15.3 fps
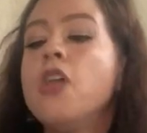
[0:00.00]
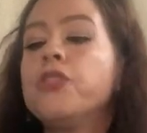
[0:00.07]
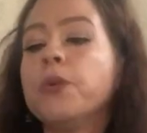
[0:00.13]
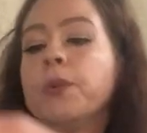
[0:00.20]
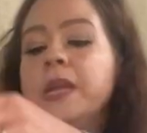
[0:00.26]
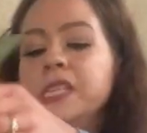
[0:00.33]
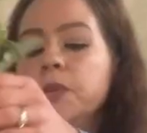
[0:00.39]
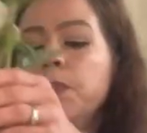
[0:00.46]

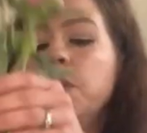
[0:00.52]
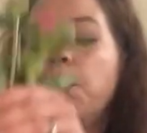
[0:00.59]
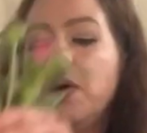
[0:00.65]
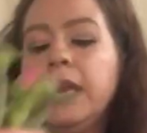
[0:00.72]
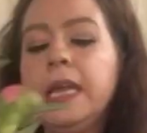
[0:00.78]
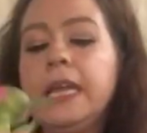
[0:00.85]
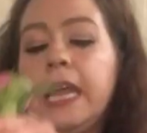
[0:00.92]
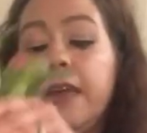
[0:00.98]
The reason we
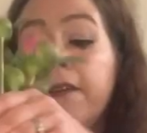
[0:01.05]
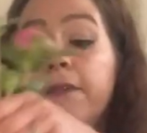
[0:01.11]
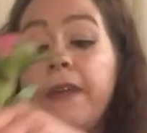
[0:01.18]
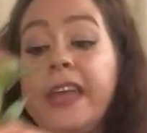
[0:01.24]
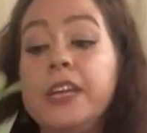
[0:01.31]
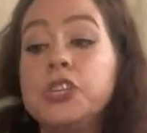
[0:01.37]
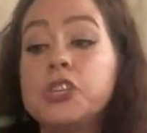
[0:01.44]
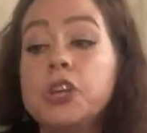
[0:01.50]
wanna
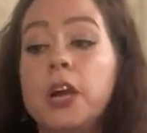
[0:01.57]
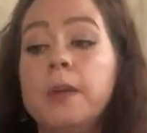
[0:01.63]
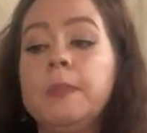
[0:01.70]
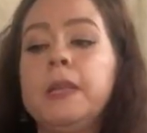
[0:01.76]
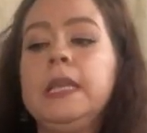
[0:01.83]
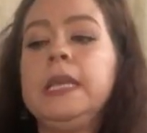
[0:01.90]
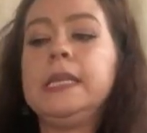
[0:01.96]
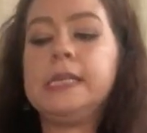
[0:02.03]
give a
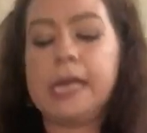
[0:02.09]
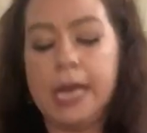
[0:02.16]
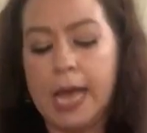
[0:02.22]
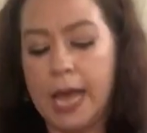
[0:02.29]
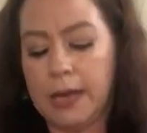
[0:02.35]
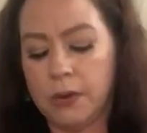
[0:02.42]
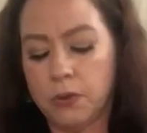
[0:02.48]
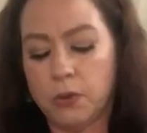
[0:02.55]
sharp, clean,
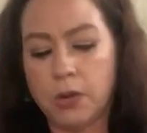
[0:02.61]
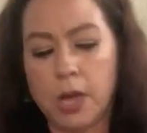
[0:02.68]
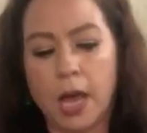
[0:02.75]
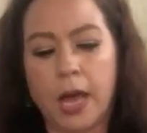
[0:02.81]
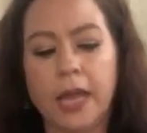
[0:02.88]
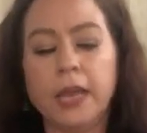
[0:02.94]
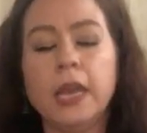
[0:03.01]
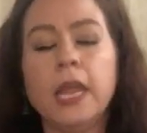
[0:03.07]
diagonal
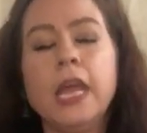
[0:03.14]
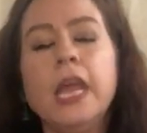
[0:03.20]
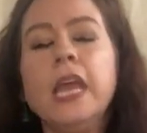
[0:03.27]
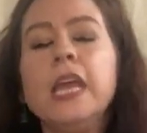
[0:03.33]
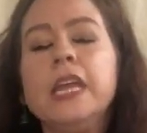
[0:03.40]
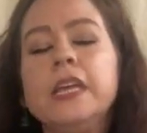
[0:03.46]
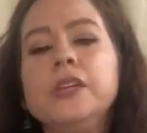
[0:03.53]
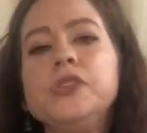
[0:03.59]
cut
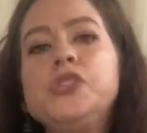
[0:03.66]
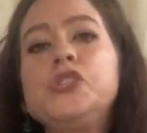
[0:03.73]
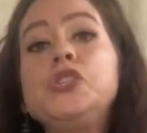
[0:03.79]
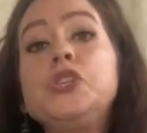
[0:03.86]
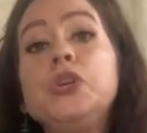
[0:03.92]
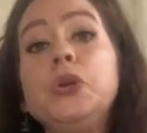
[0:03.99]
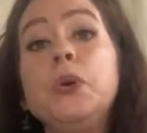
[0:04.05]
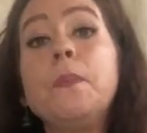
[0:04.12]
is
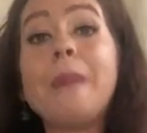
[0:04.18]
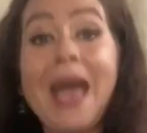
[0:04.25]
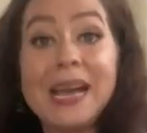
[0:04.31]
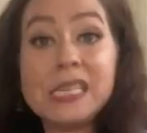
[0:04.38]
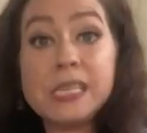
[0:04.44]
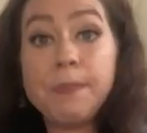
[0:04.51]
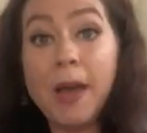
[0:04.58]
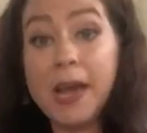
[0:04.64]
to
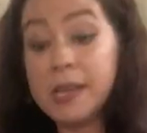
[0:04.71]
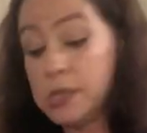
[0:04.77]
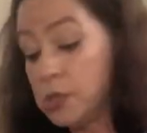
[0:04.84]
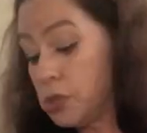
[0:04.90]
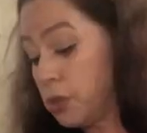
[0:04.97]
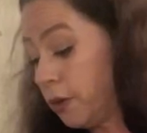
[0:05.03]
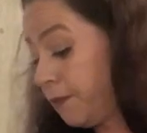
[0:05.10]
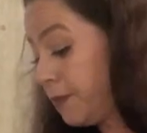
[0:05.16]
maximize
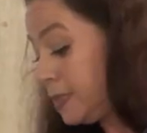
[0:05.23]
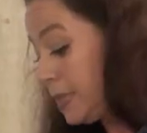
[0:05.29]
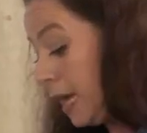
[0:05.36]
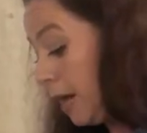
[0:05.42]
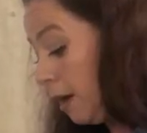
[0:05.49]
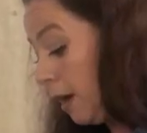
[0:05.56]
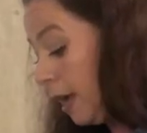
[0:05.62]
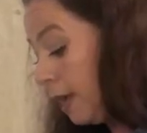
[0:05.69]
the surface
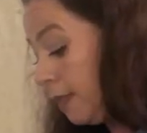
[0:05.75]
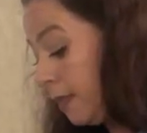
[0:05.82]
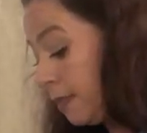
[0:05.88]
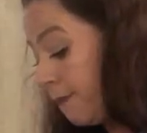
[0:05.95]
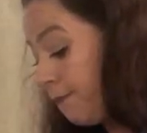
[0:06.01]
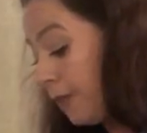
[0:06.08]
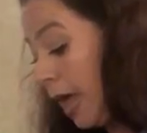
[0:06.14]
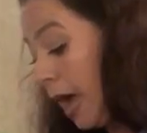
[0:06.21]
area that
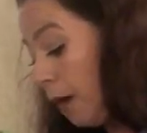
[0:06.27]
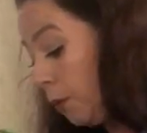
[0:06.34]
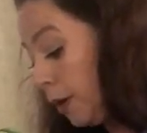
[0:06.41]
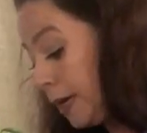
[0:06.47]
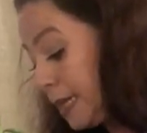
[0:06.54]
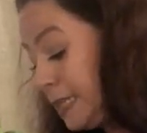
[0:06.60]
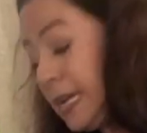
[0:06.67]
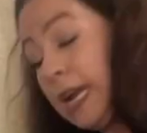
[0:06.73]
the flower
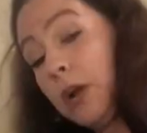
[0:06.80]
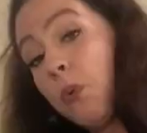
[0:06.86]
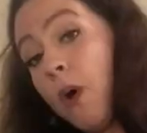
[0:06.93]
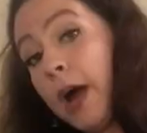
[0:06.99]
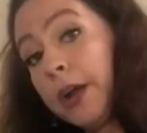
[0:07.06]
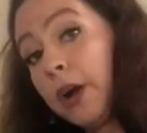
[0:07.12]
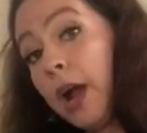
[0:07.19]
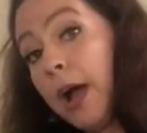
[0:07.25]
can take
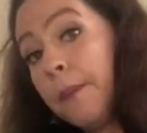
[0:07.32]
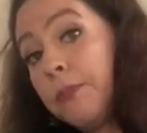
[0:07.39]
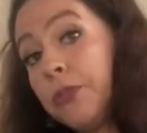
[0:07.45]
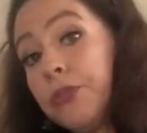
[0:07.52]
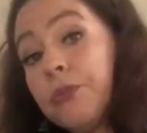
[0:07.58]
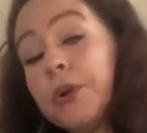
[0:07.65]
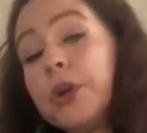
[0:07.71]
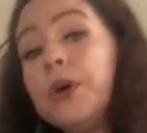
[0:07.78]
water up
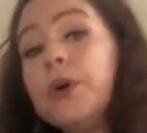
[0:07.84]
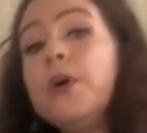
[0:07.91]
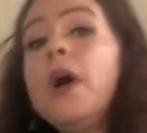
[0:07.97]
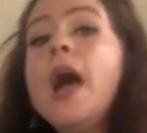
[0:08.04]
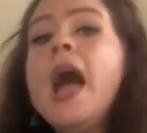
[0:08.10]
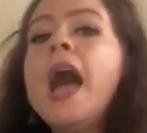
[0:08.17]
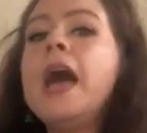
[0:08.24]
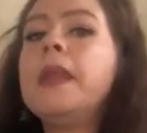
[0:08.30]
through.
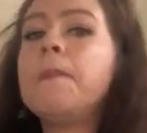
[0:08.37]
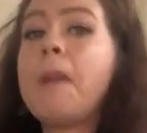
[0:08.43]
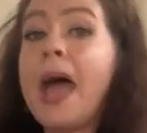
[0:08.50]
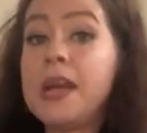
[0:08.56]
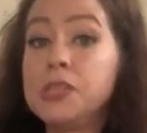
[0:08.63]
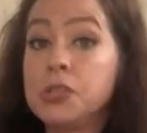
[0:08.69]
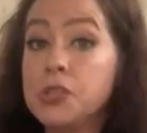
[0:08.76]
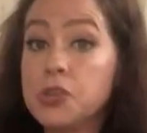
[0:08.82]
And
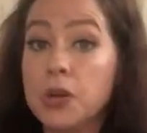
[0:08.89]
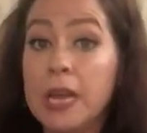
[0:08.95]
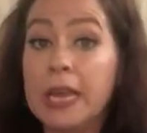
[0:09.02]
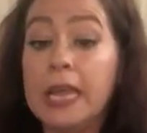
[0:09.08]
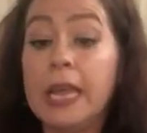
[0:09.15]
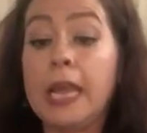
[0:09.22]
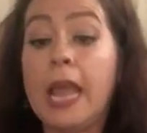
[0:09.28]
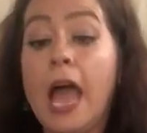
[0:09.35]
imagine
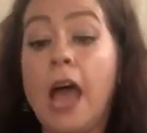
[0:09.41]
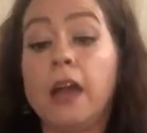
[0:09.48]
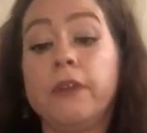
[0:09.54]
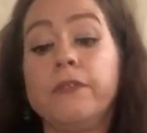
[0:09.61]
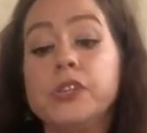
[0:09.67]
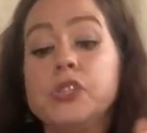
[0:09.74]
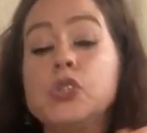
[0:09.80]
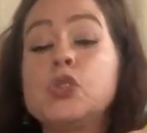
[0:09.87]
drinking out
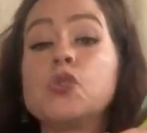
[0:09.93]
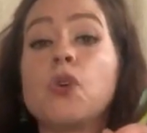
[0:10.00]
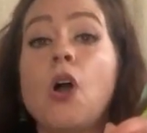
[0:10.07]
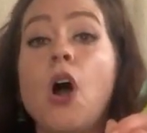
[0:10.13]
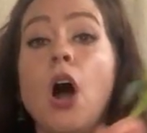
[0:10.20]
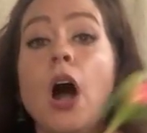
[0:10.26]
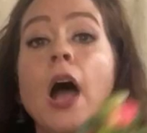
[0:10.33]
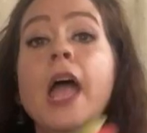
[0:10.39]
of a
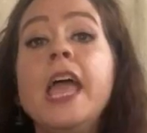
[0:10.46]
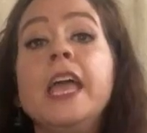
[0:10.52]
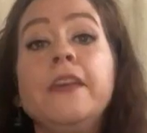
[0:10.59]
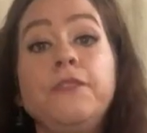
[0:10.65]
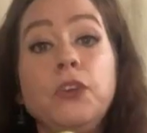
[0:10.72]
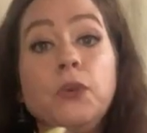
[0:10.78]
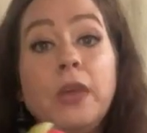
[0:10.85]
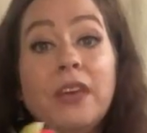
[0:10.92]
straw.
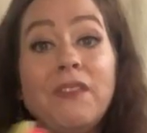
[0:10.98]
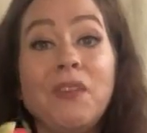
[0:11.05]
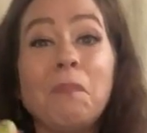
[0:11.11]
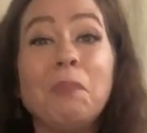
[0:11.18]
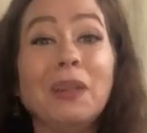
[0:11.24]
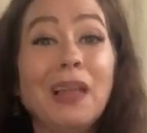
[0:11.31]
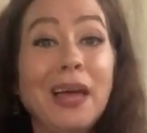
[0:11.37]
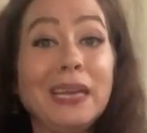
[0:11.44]
If you give a
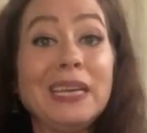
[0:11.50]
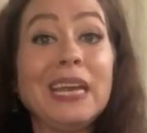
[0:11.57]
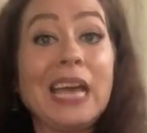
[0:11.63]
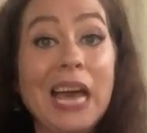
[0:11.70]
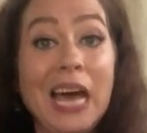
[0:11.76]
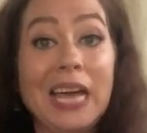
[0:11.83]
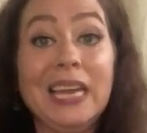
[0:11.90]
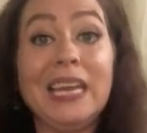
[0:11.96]
blunt
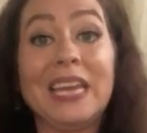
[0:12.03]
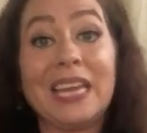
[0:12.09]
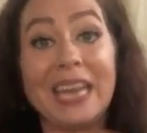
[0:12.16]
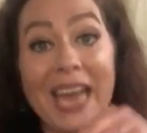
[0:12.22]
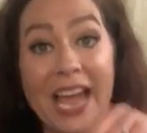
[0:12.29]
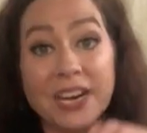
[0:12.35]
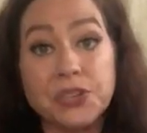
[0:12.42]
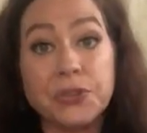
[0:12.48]
cut, it
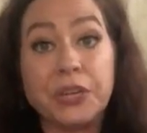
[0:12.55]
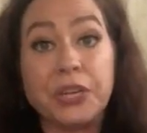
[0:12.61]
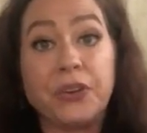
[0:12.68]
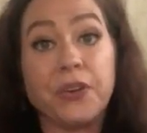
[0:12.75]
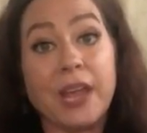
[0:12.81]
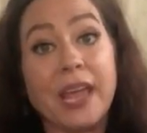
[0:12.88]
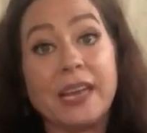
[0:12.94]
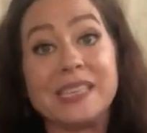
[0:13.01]
can actually
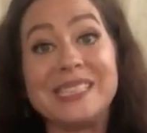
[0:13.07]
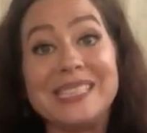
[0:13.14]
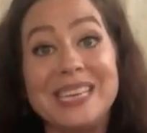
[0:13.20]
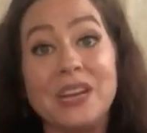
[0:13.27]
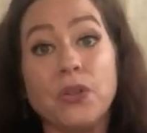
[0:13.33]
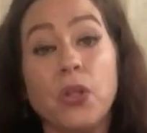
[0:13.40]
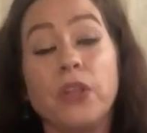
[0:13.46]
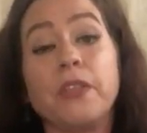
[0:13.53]
create a
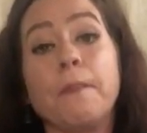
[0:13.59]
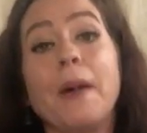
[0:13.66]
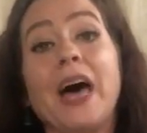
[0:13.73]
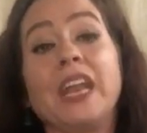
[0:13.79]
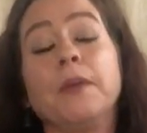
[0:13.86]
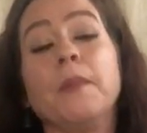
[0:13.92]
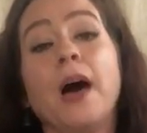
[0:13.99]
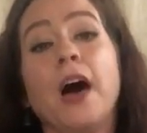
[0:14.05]
seal on the
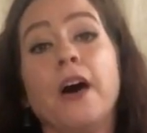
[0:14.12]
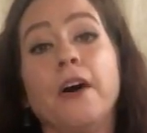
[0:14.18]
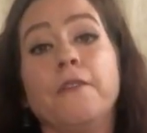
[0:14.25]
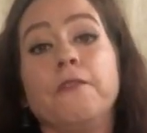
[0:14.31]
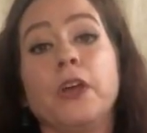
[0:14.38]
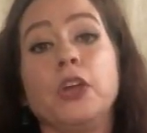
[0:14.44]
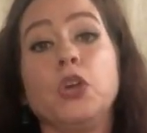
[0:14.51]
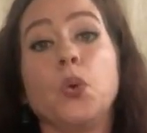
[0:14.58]
bottom
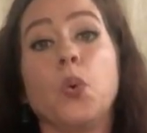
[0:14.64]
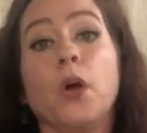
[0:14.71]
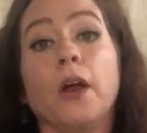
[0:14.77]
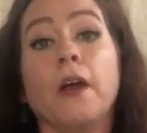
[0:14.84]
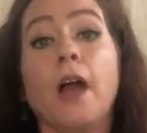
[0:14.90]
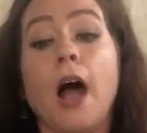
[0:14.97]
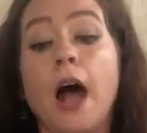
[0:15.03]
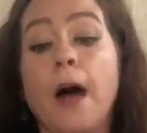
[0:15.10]
of
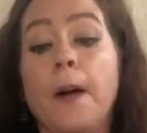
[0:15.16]
your